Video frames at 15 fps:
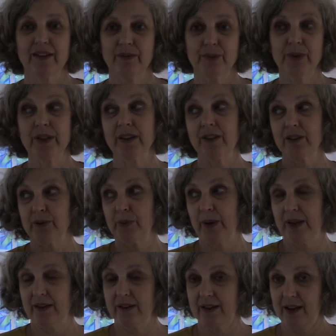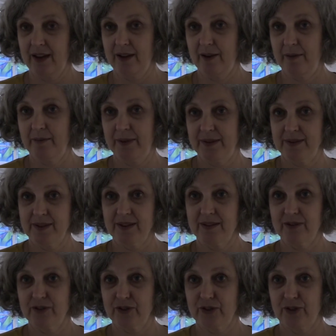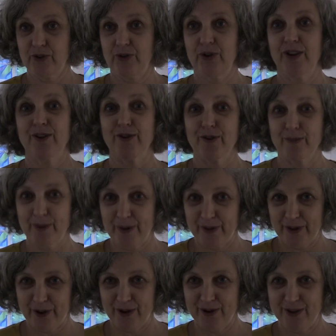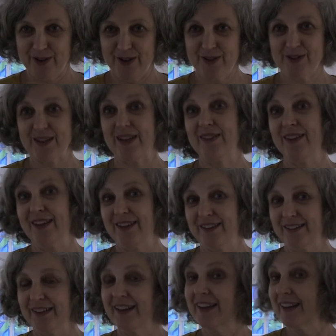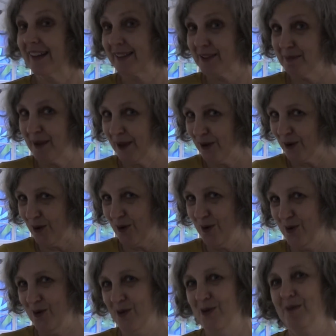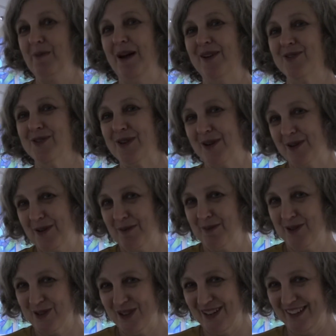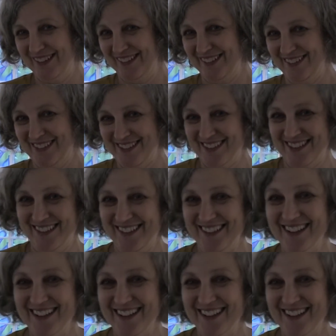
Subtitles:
really good way to come and see the show, hear about the artists, and then get to make your own imaginary machines.